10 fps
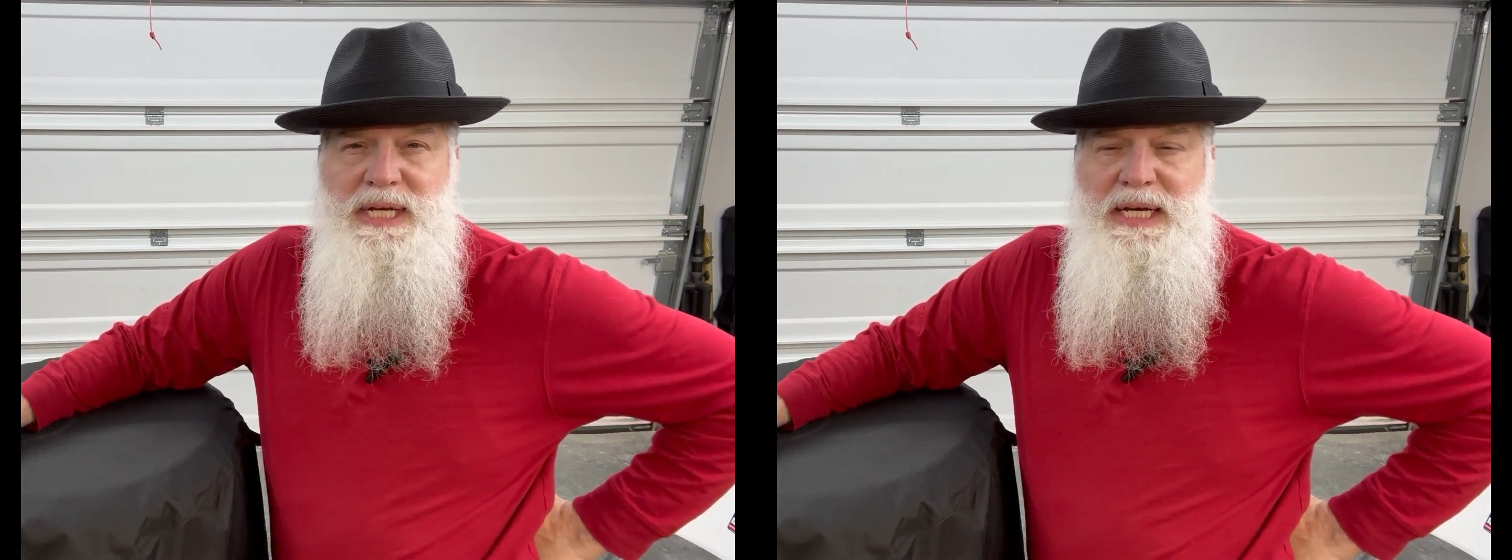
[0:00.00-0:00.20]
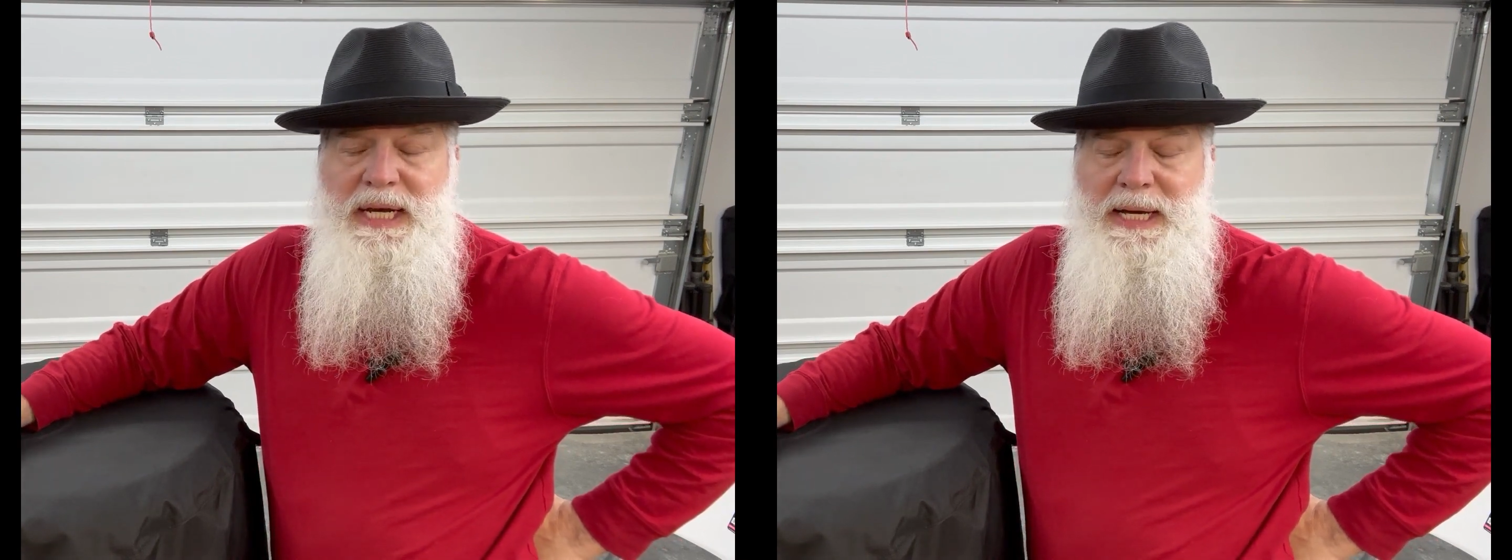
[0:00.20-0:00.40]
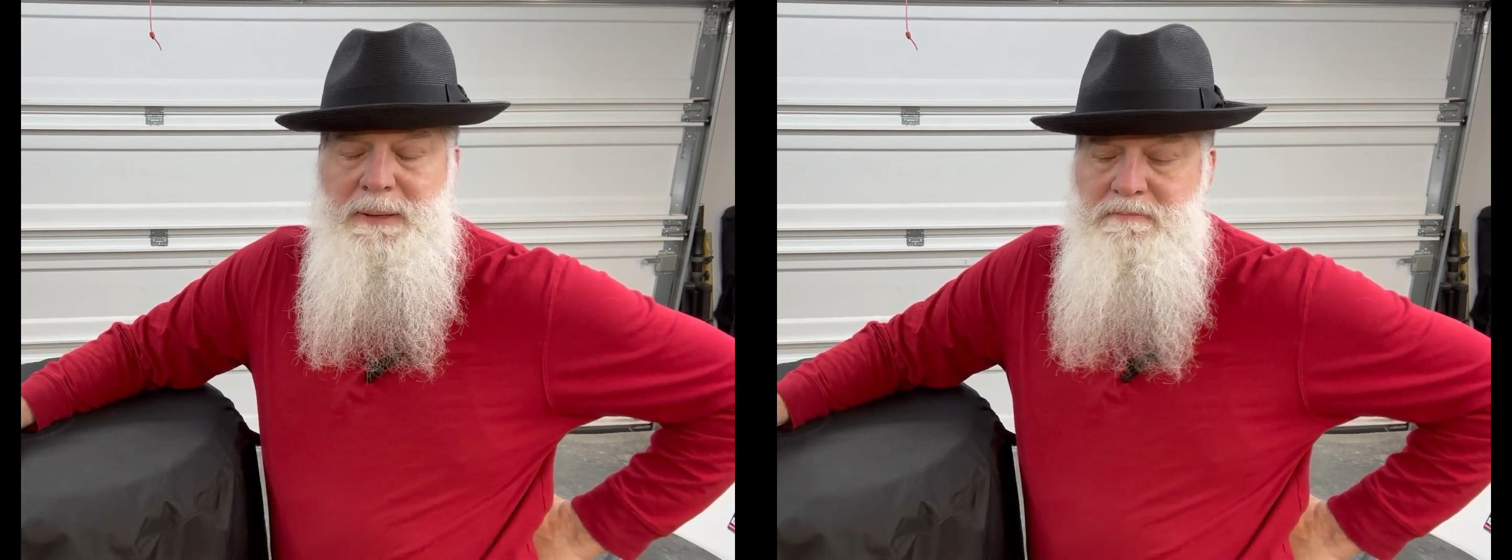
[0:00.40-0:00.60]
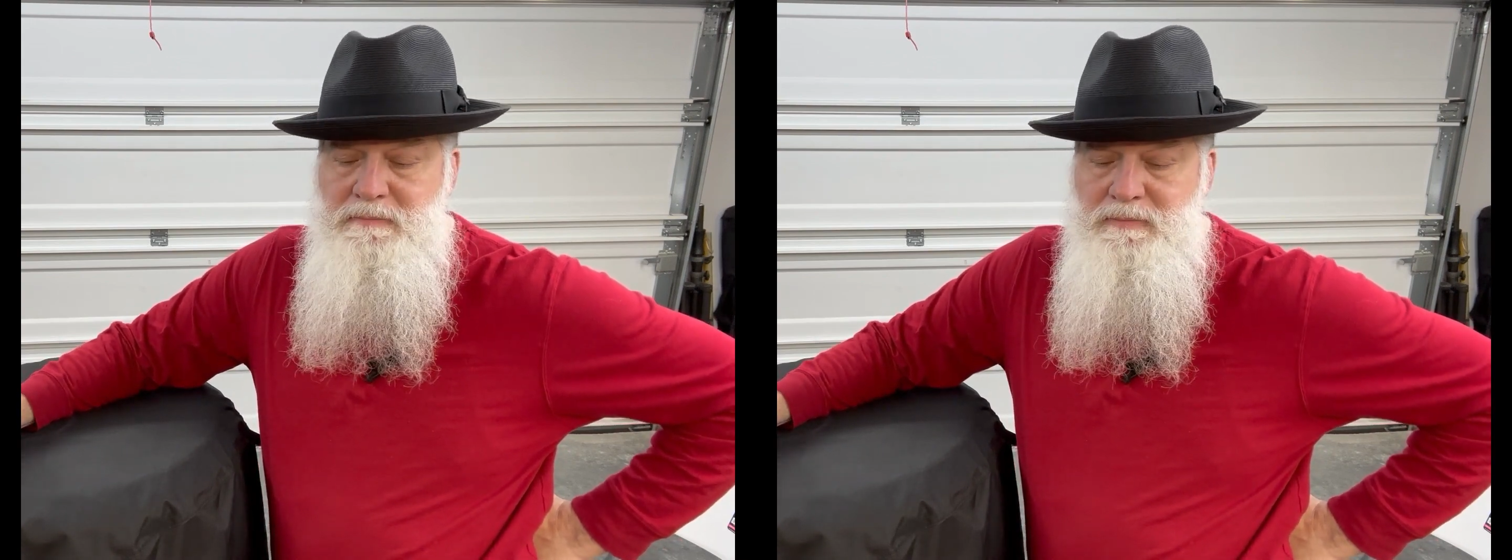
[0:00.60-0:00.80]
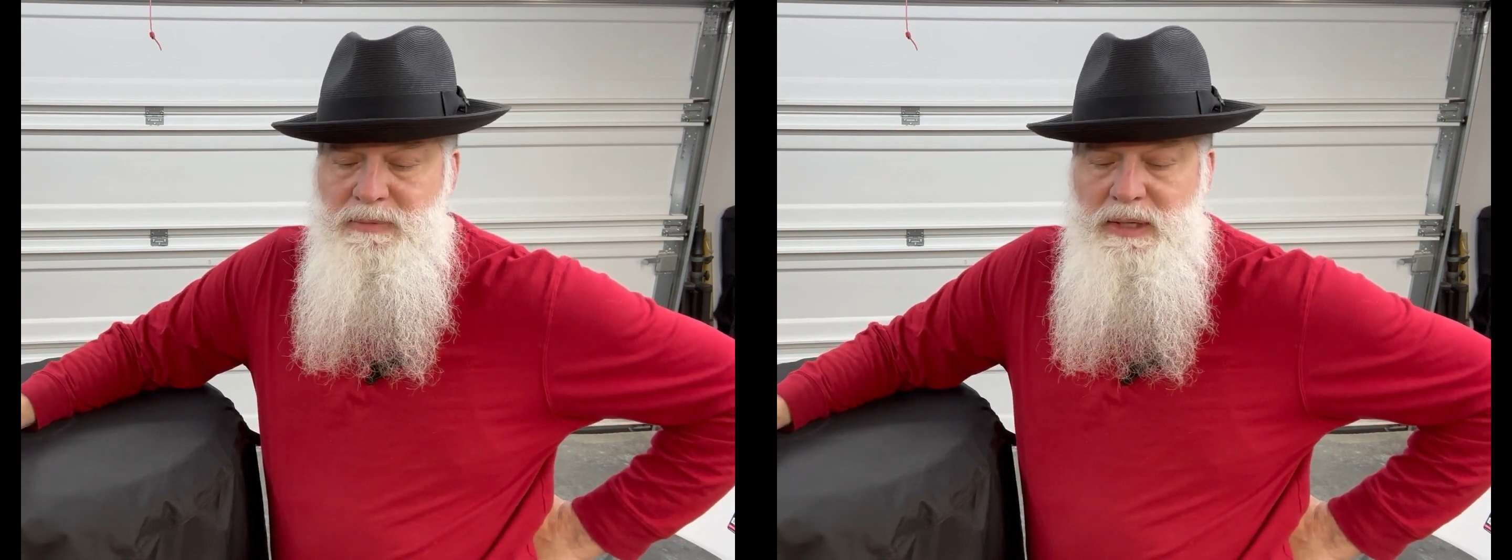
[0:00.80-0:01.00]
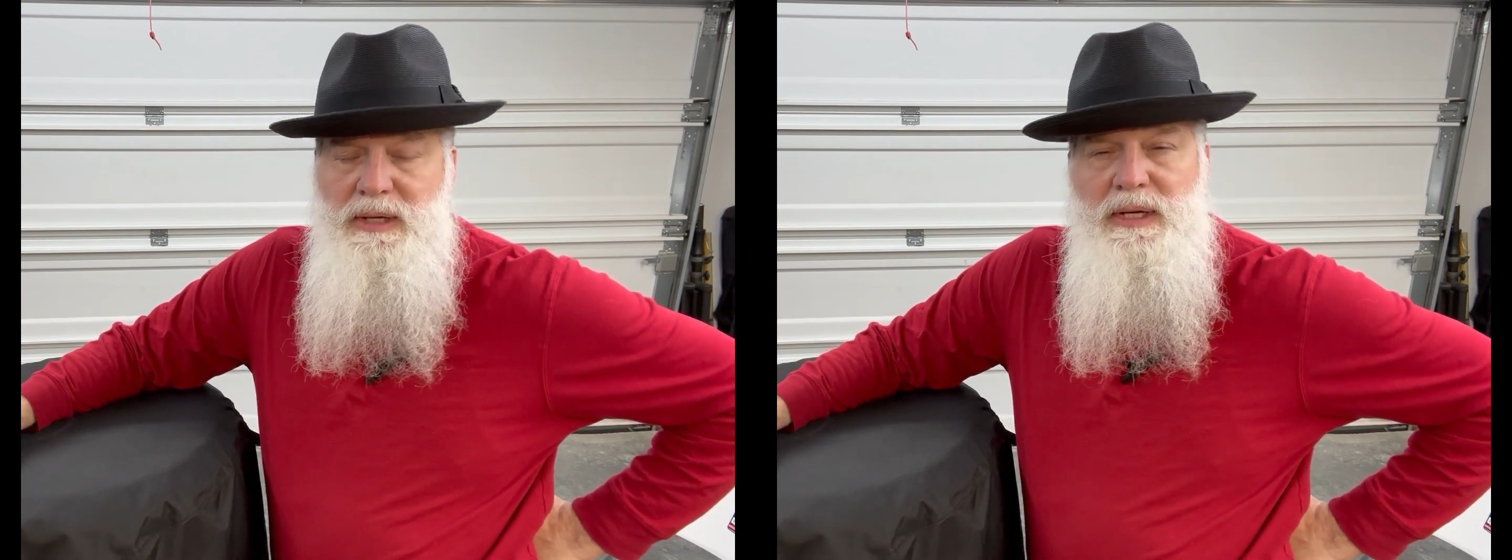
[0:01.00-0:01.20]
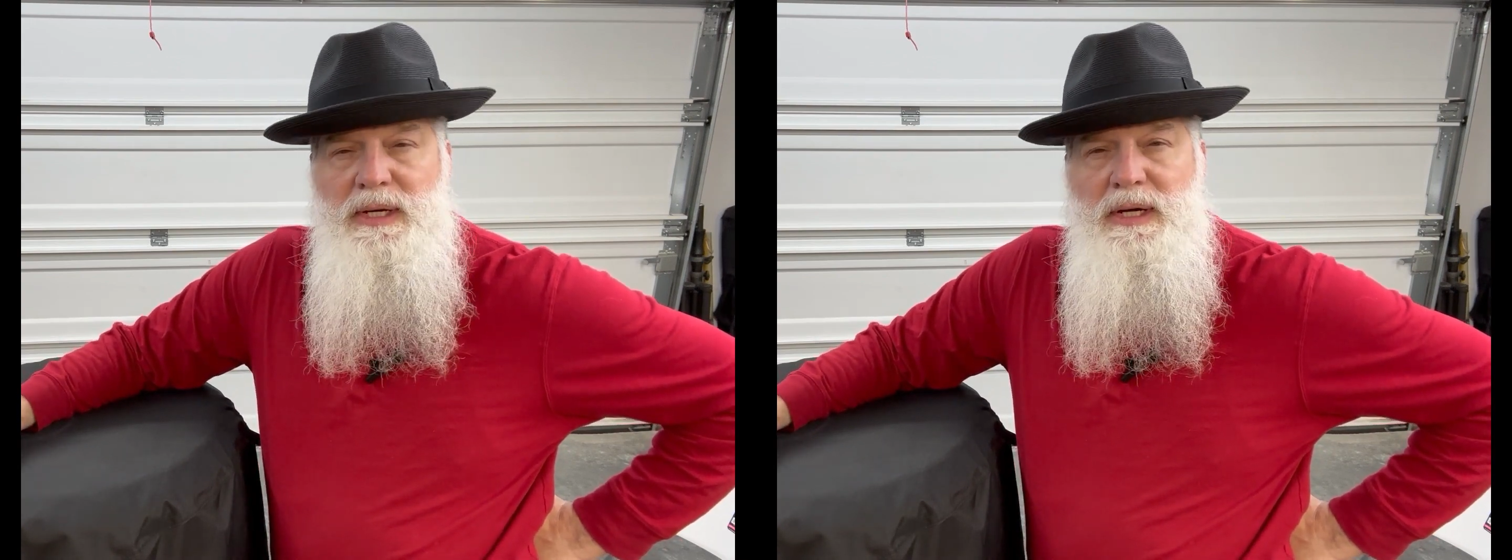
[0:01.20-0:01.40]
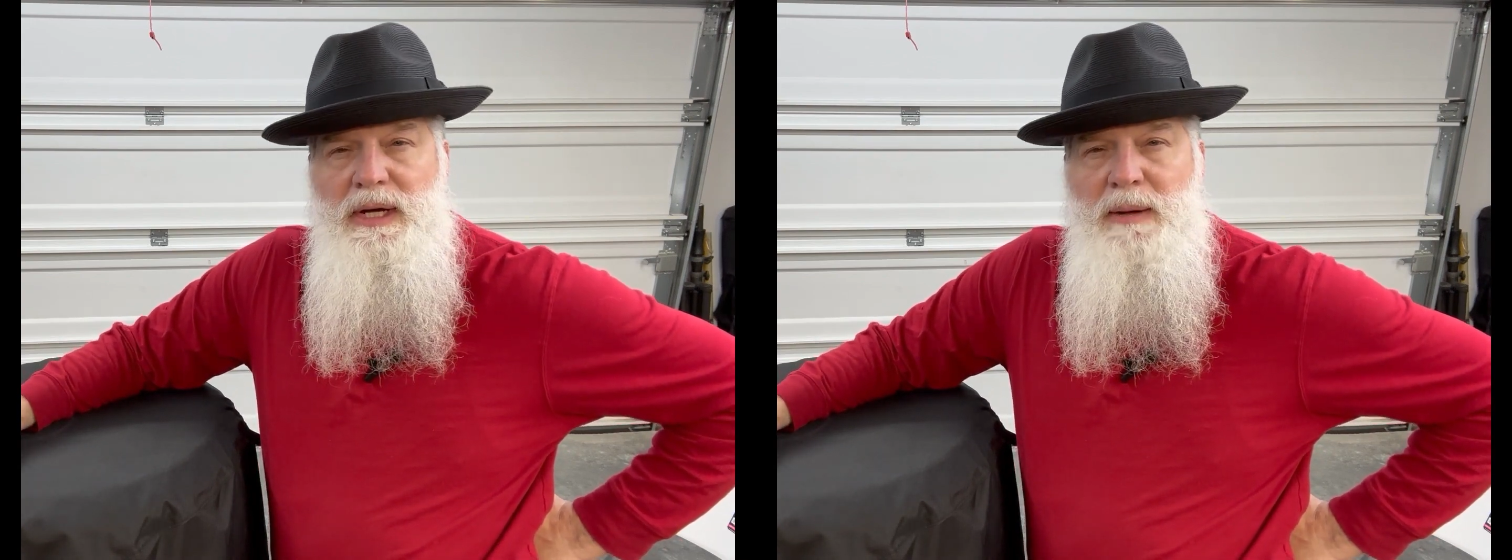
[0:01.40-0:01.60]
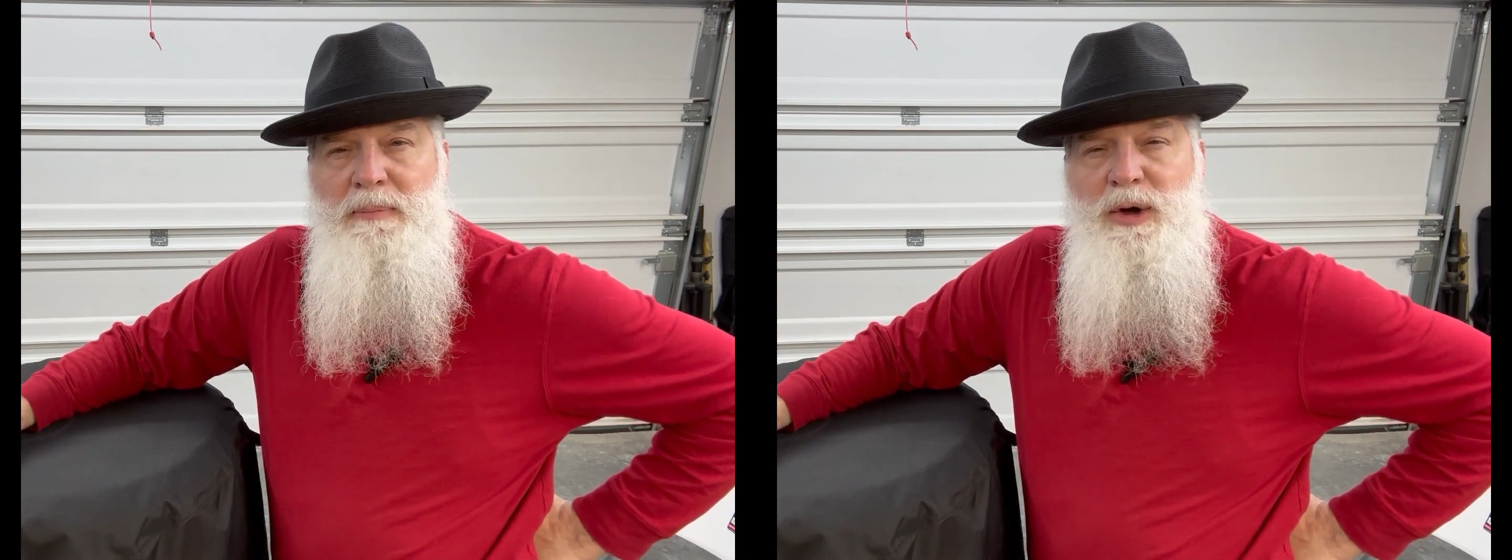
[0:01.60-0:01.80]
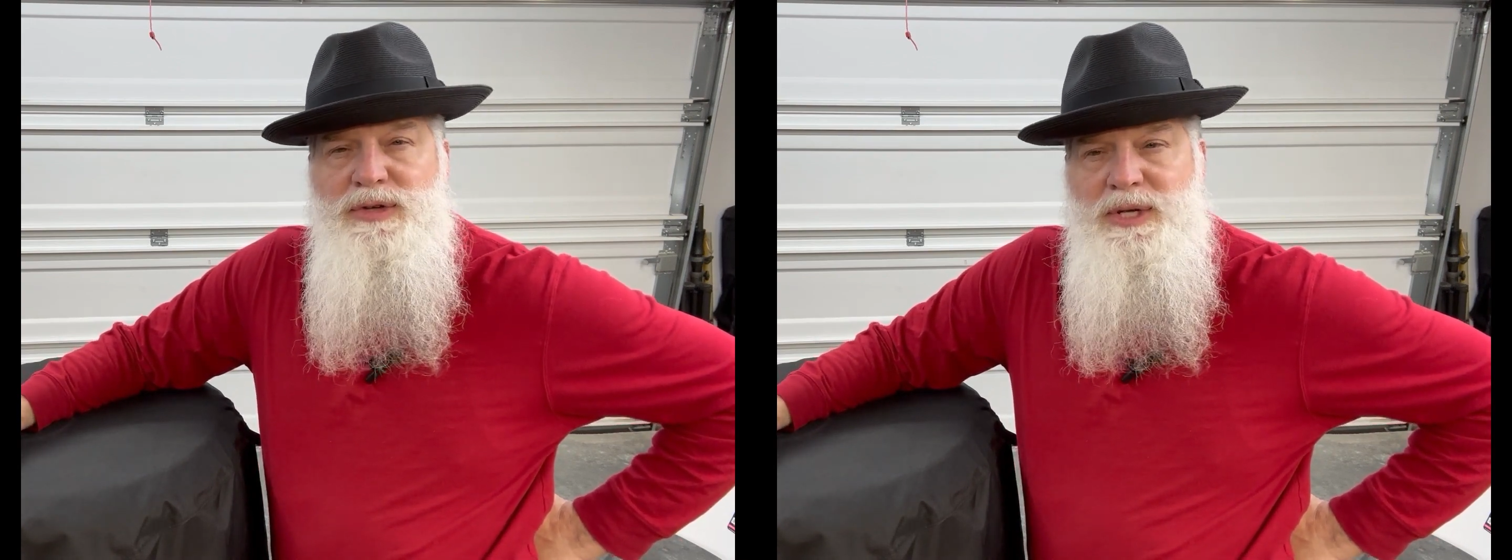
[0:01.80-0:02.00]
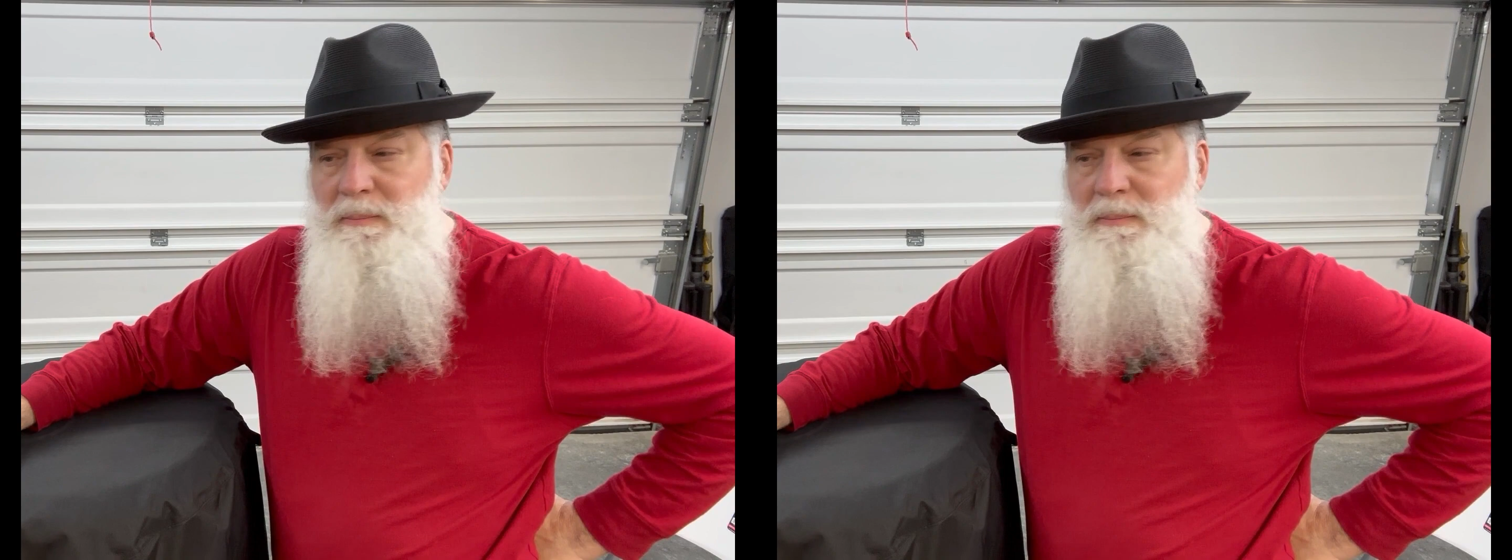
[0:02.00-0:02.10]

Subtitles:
and post